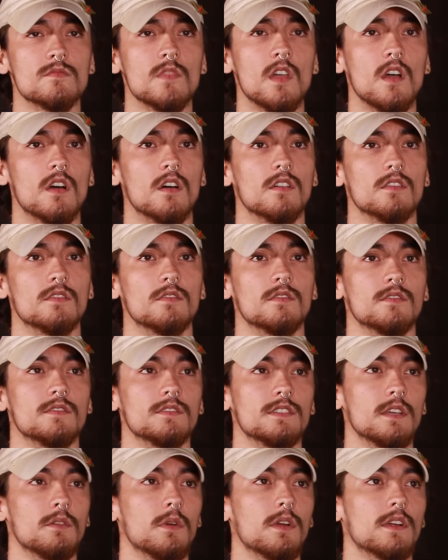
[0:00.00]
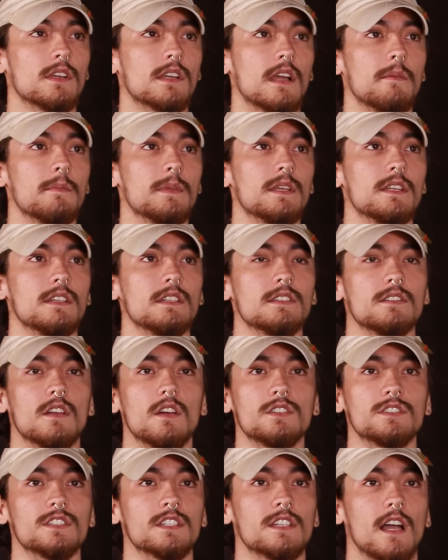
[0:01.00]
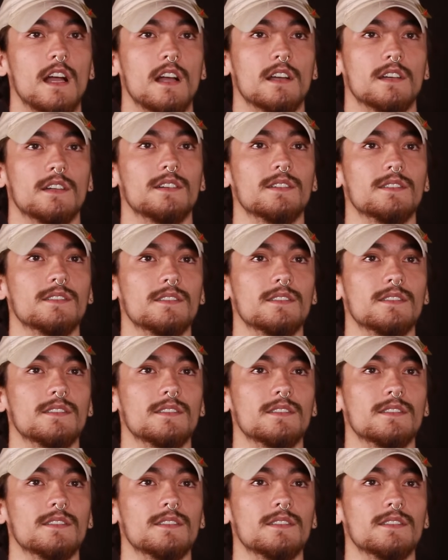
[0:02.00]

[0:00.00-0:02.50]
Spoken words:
No, they work. I mean, it's all Chicago.